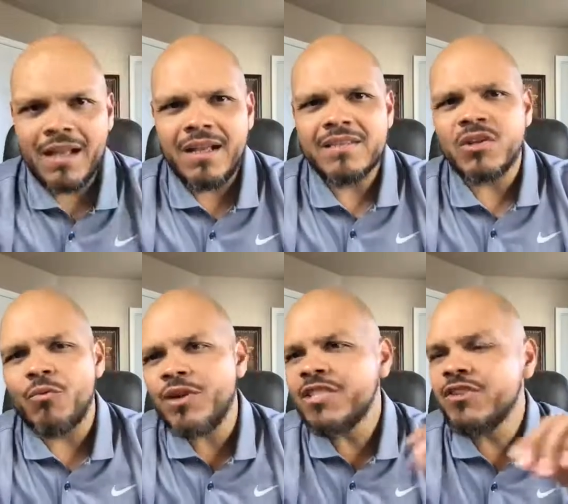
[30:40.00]
And so
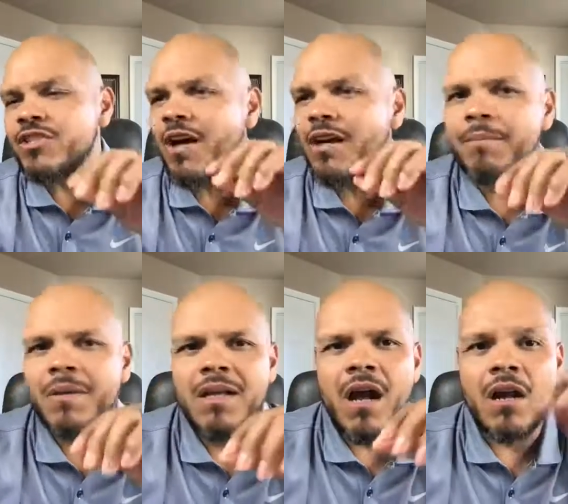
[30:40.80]
research on
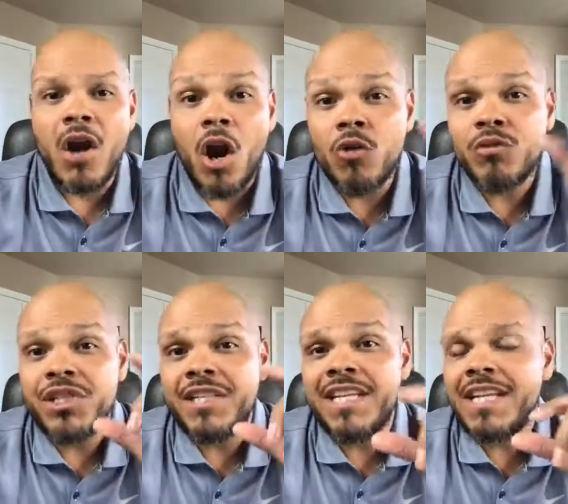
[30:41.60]
on
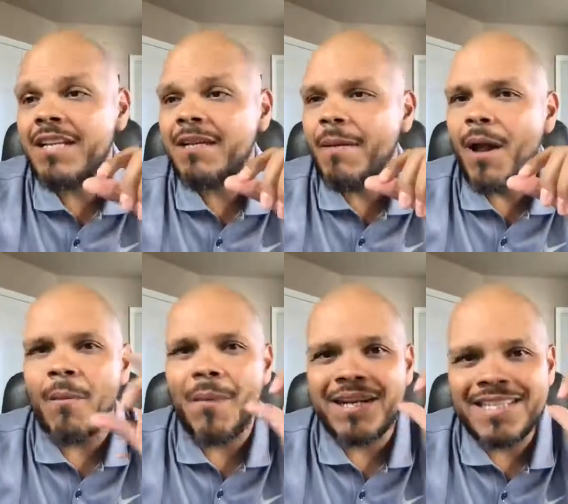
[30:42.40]
ROGD
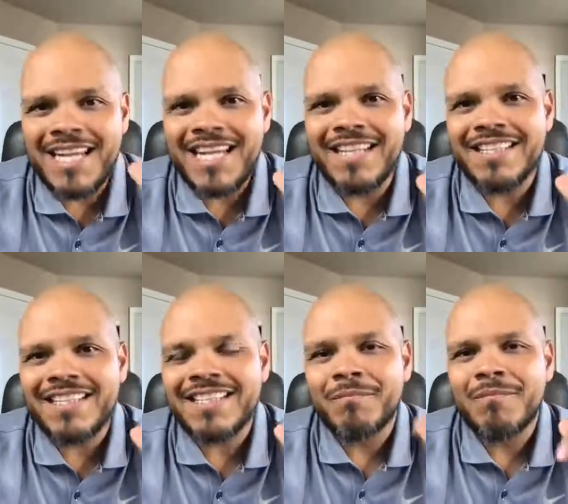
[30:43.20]
among
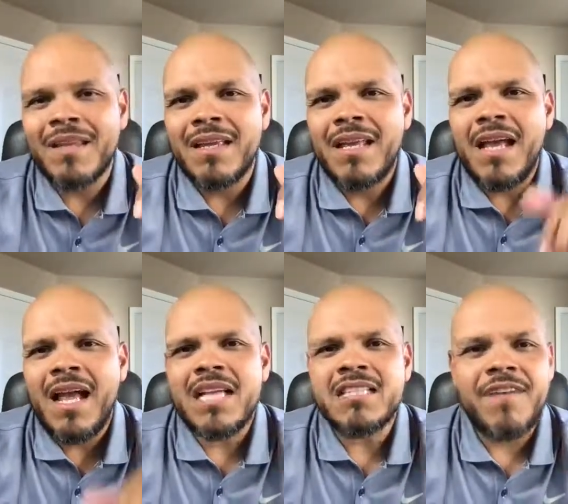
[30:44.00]
teens
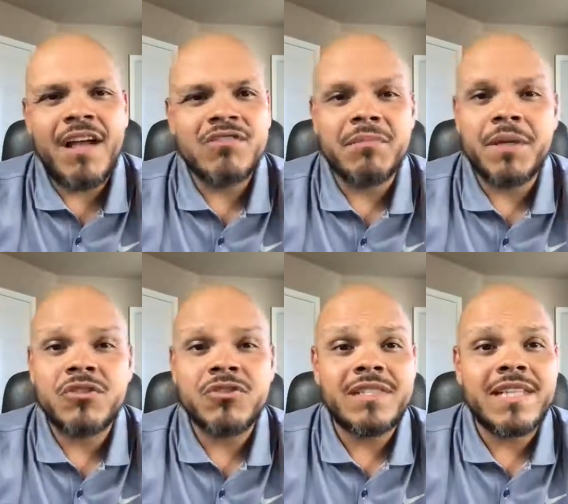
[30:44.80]
has found some
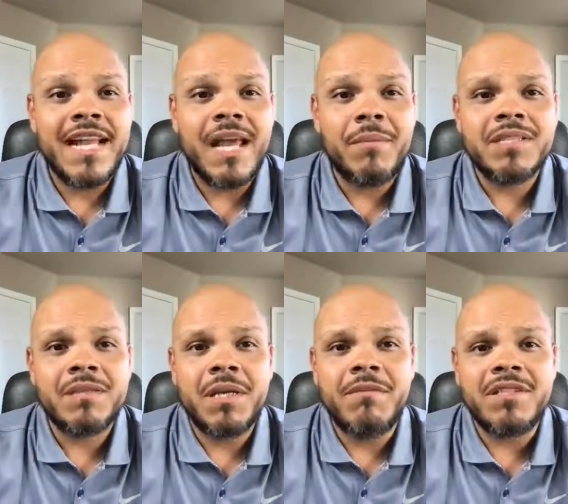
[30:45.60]
interesting dynamics.
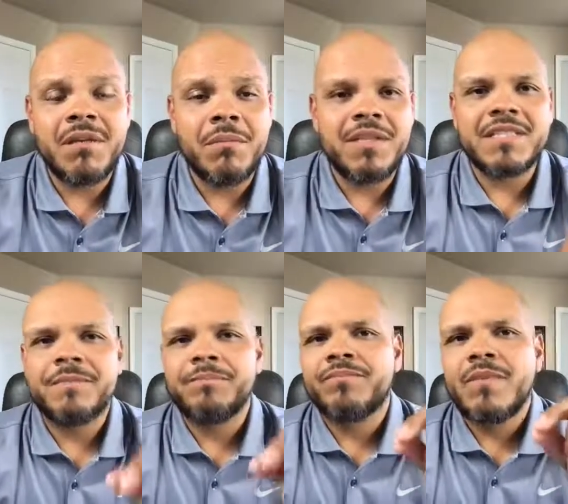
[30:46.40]
Let me give you some of these.
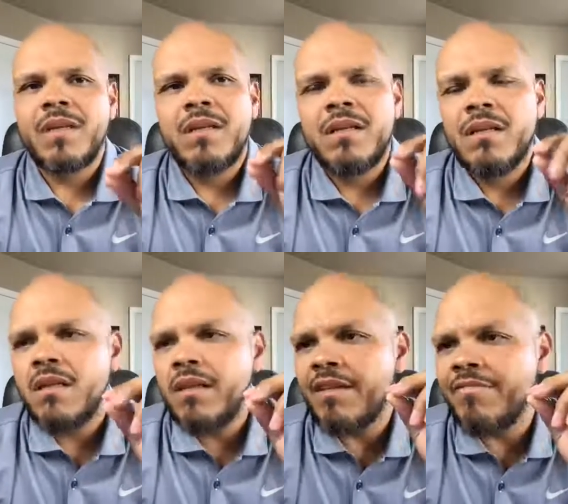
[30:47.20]

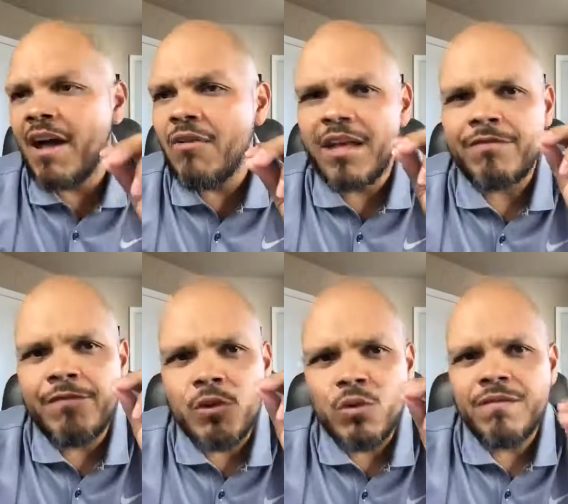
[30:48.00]
They found that
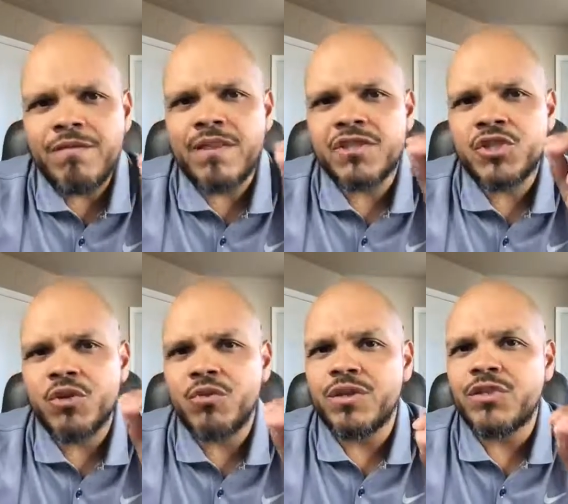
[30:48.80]
few of the
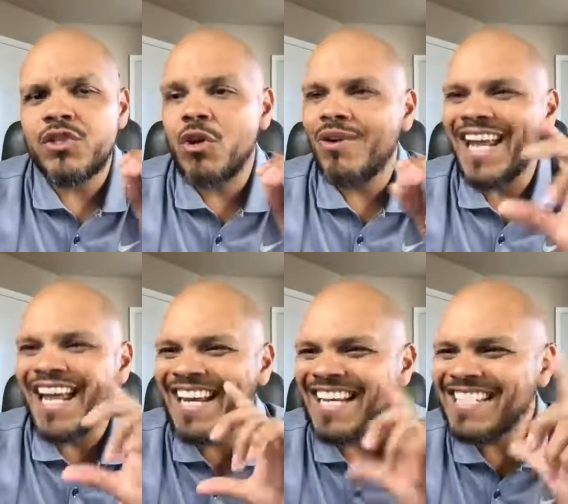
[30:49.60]
children showed
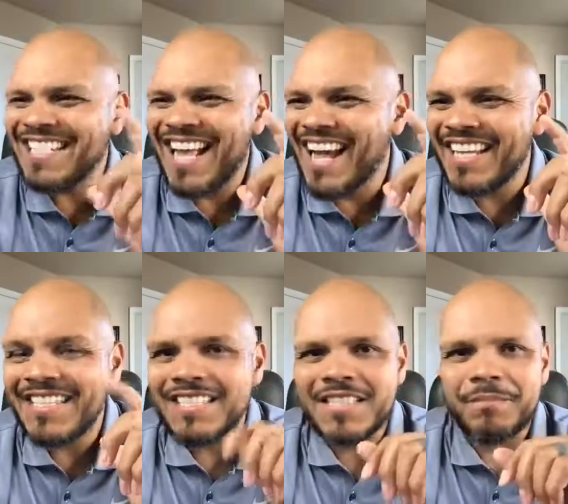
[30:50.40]
any
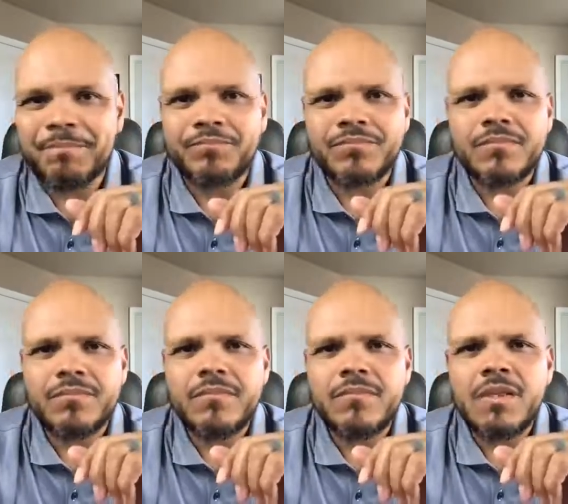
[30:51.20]
signs
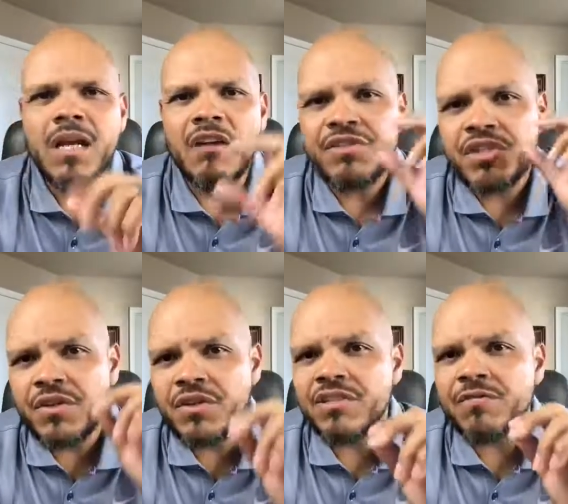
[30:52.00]
of
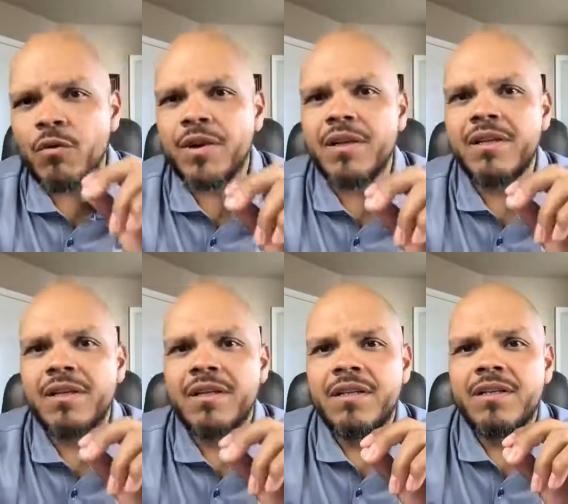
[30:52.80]
gender dysphoria
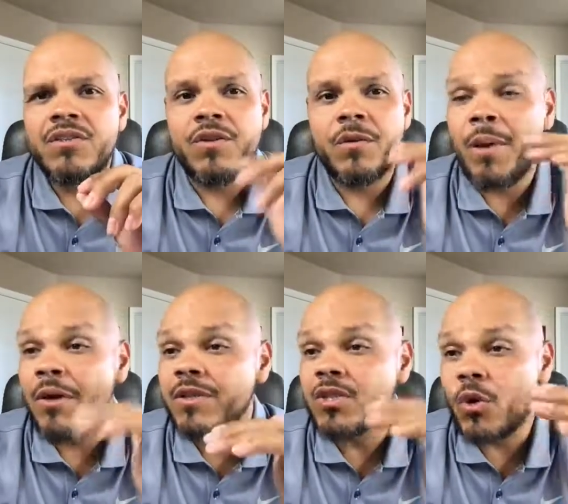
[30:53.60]
to their
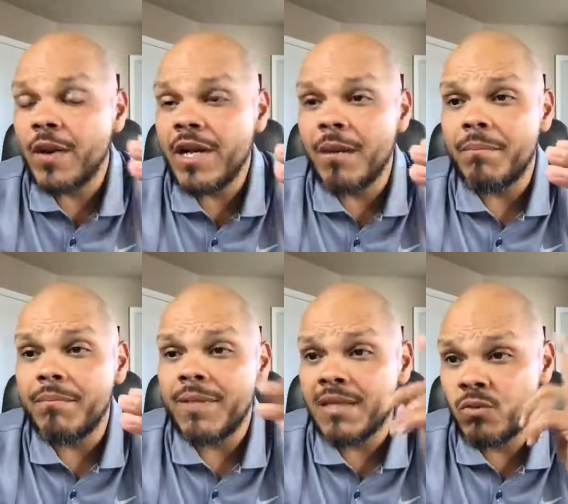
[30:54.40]
parents growing up.
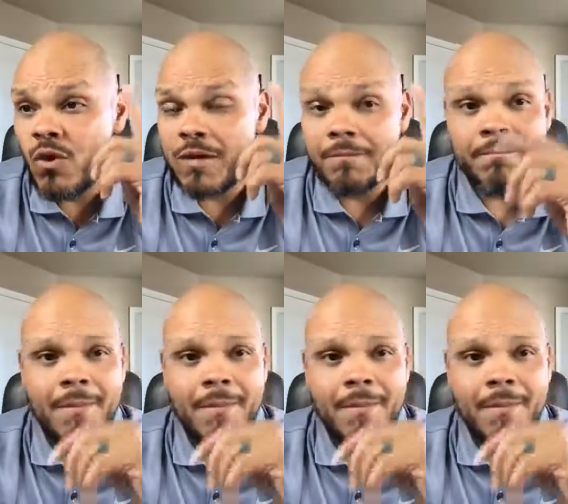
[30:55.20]
That's one.